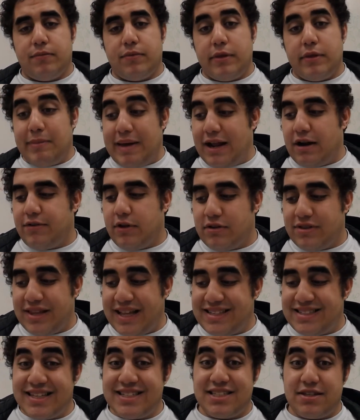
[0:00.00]
The battlefield.
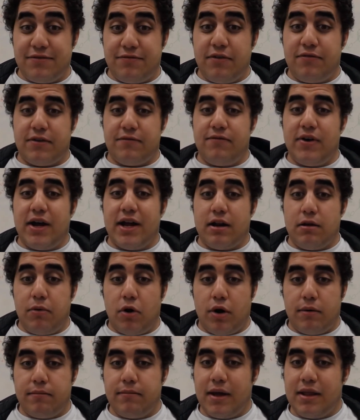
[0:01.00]
That's the fifth and final
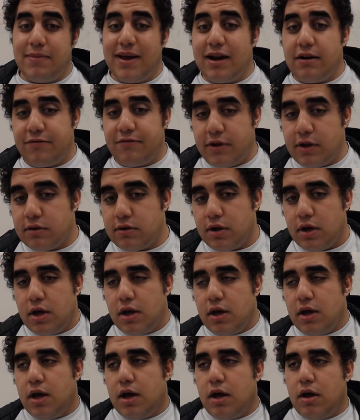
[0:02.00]
part. And the battlefield,
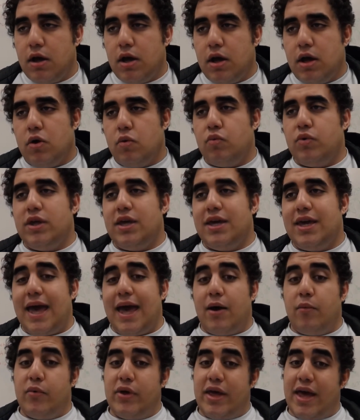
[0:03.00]
we
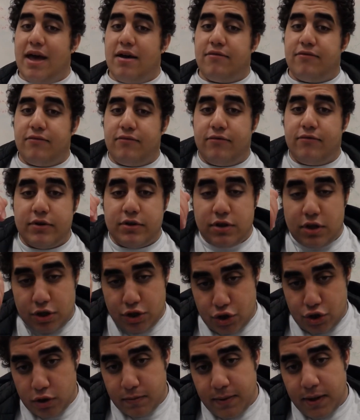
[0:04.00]
have the
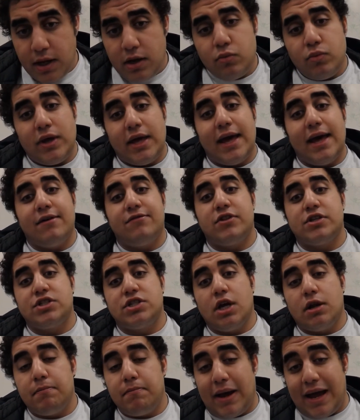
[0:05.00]
Germa and we have the
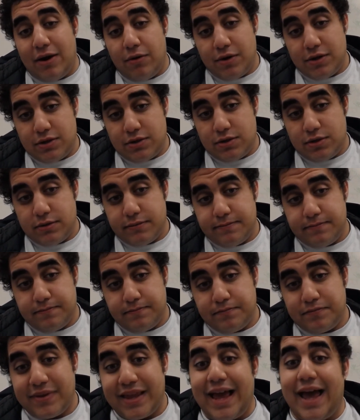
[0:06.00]
Sun Pirates.
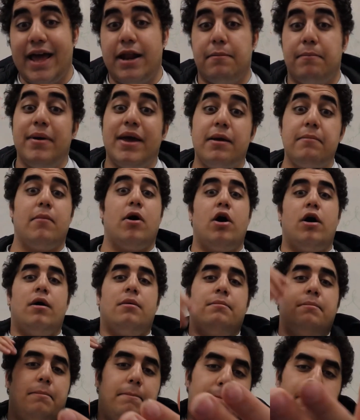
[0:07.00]
And Big
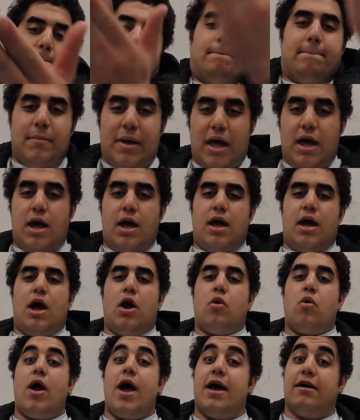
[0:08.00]
Mom
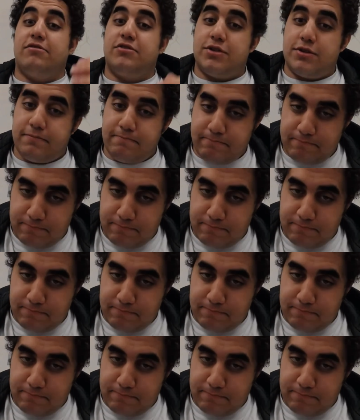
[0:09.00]
arrives.